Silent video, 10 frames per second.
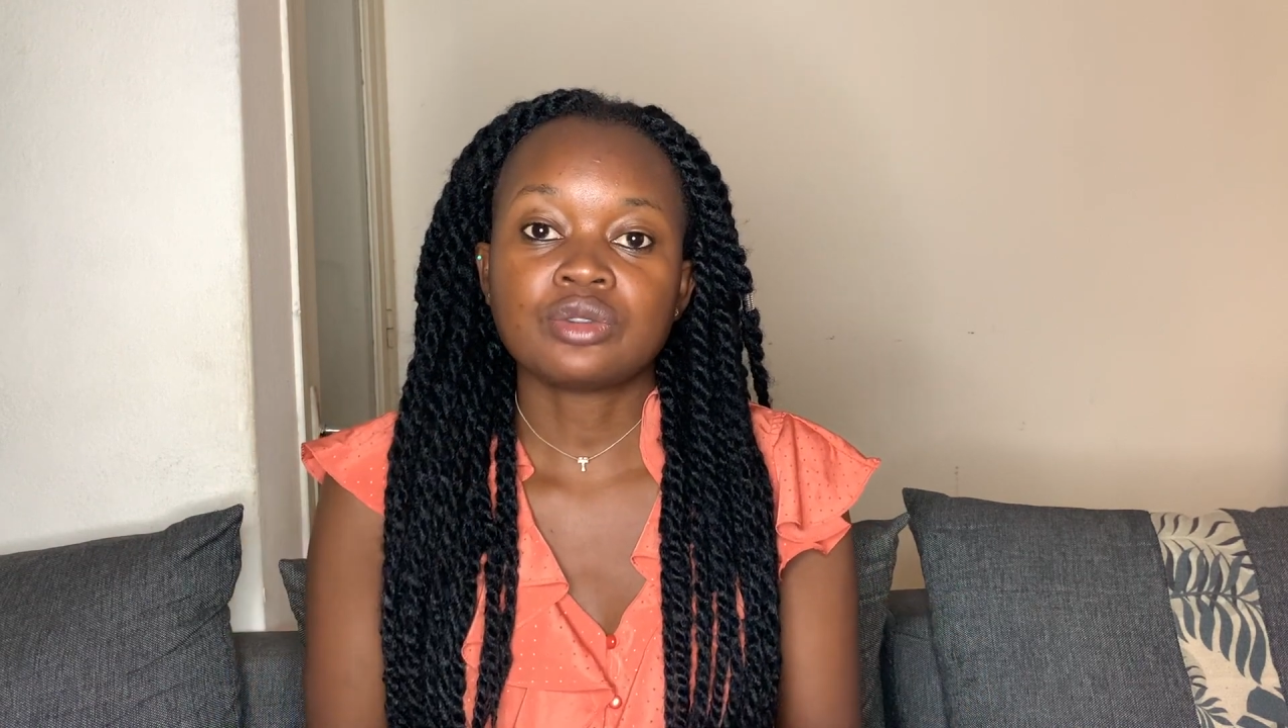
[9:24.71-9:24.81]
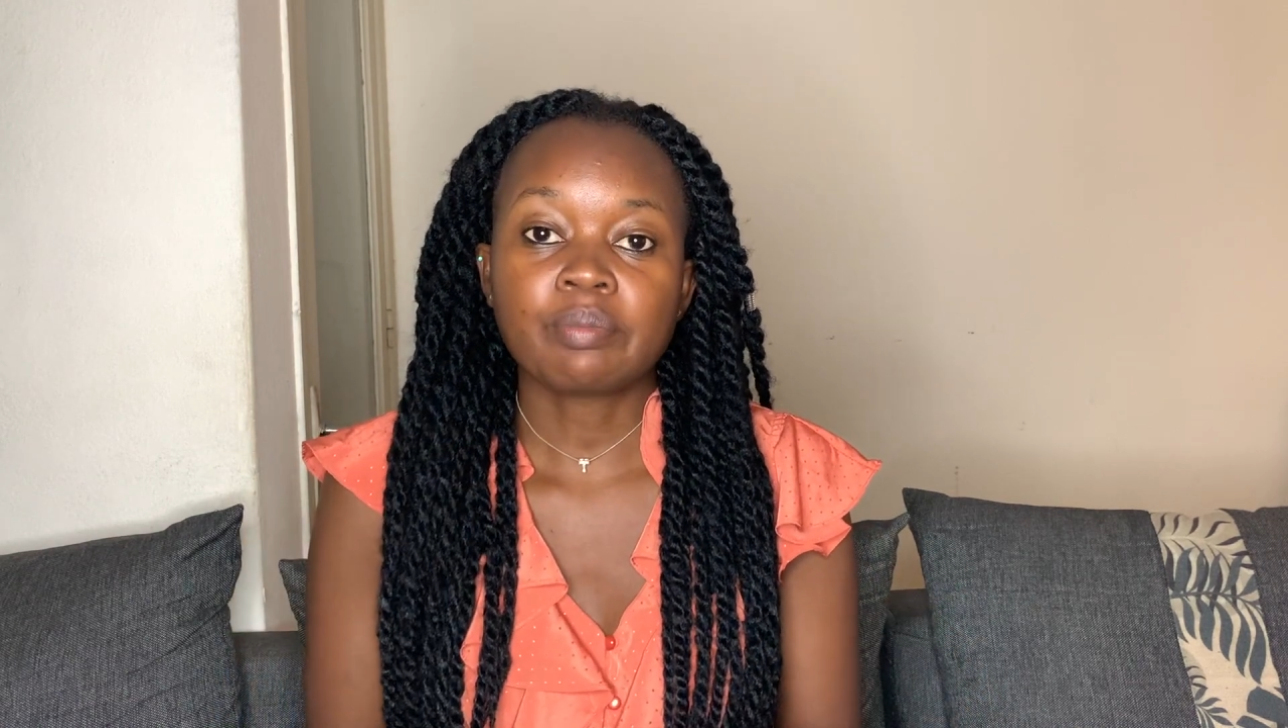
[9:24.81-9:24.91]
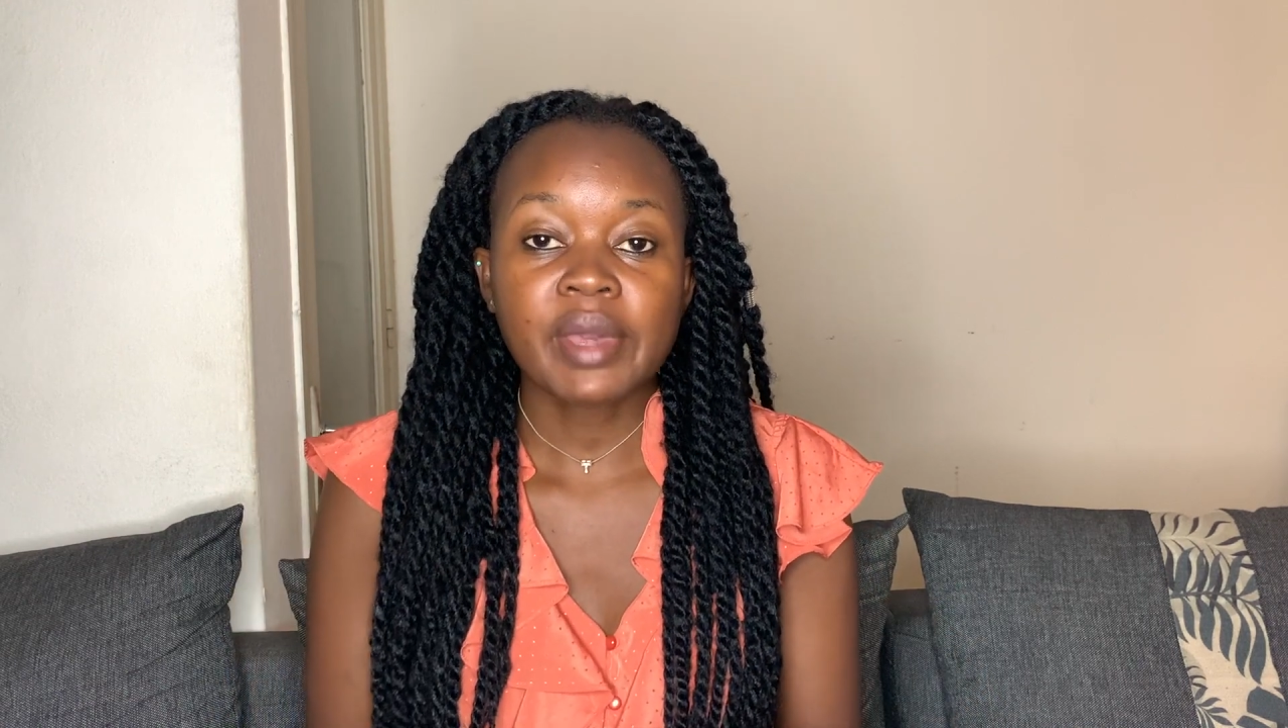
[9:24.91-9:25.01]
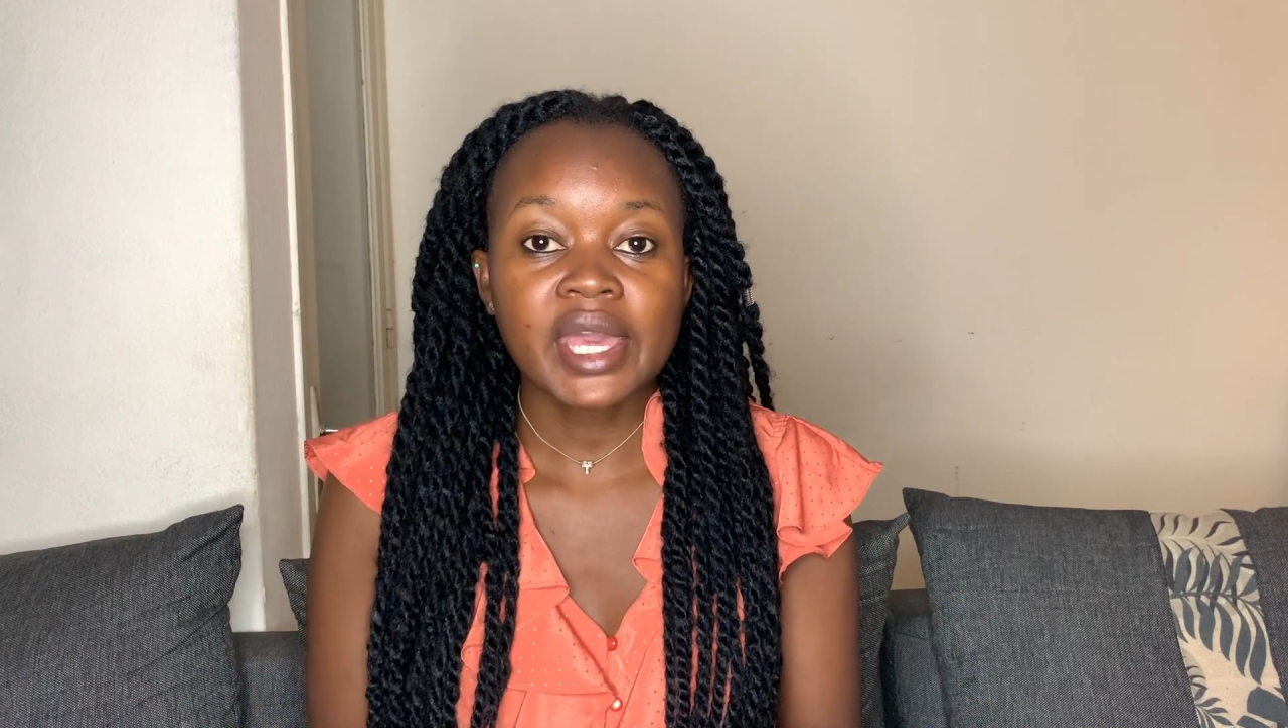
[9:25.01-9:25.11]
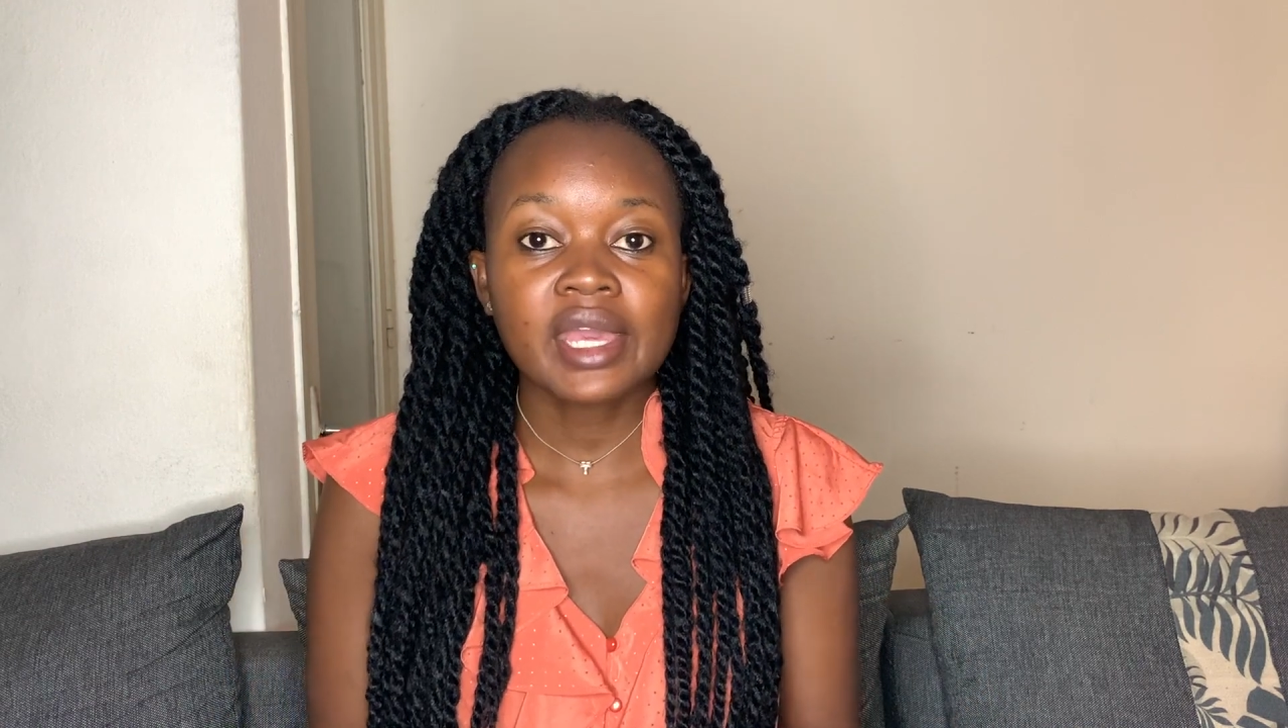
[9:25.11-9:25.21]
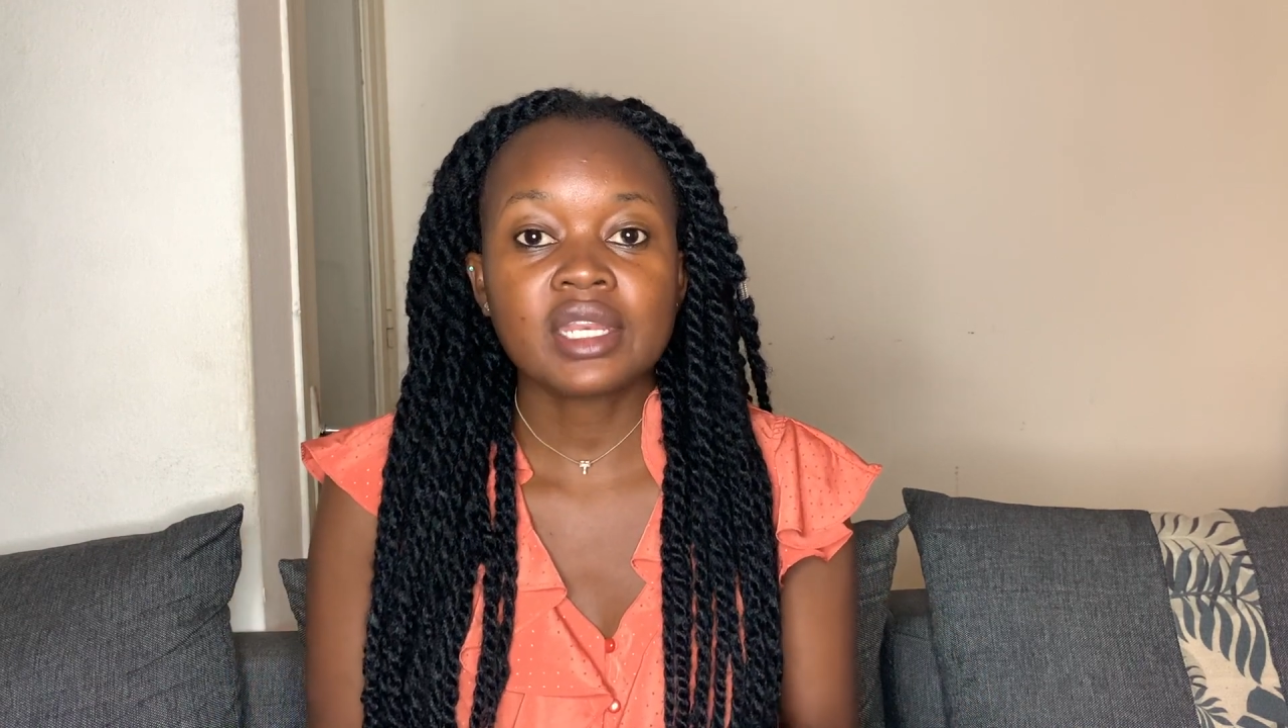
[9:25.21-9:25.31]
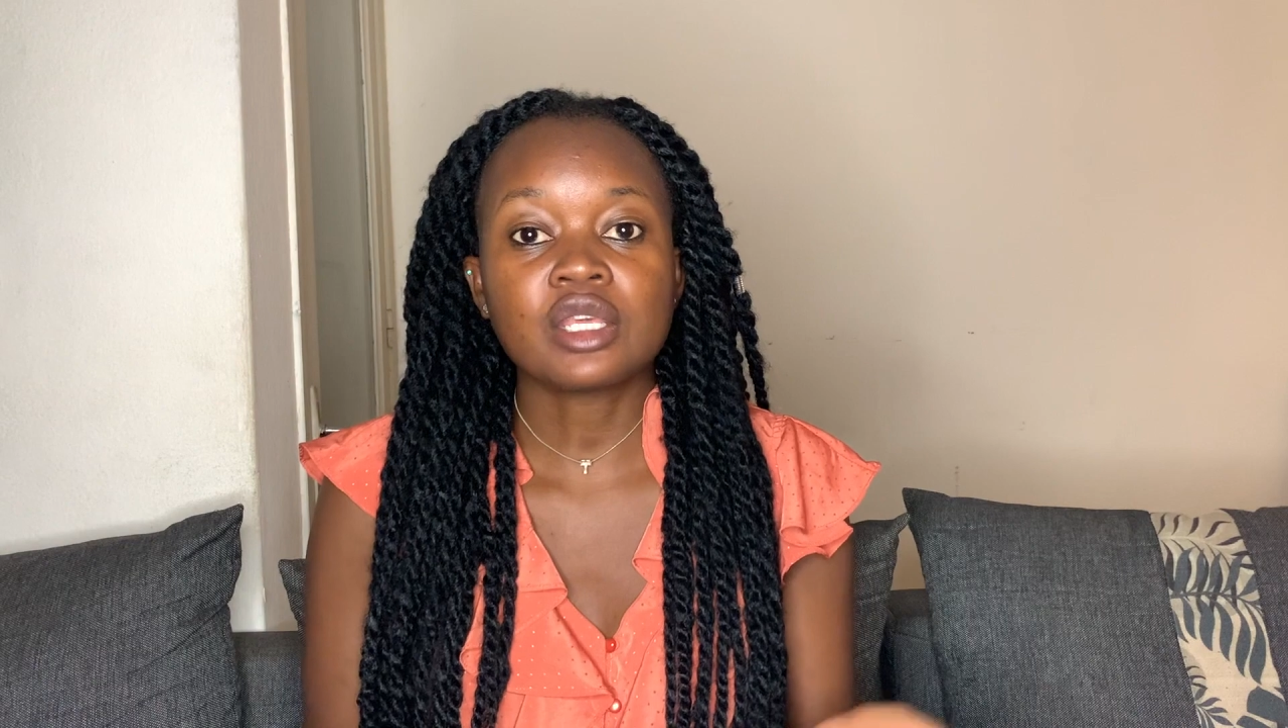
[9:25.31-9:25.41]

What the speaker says: you made.